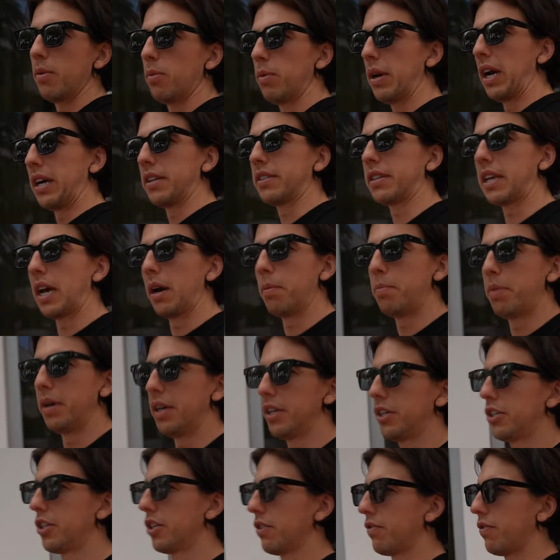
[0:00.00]
We had to get a
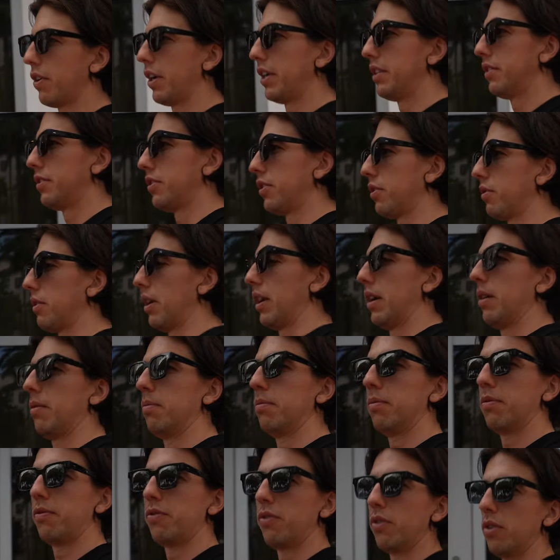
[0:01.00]
picture for
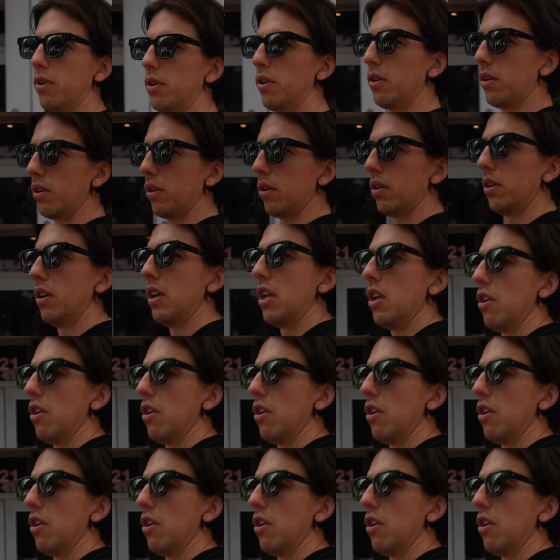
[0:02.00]
Instagram for